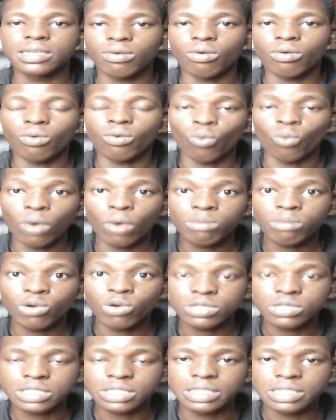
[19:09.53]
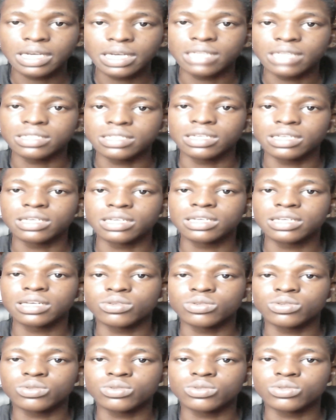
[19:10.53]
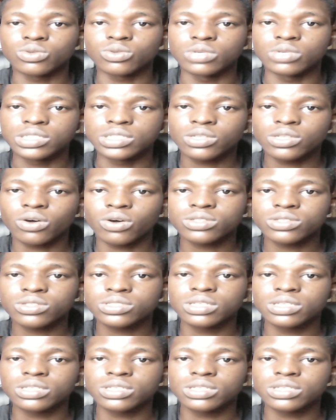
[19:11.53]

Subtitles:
web hosting and you discuss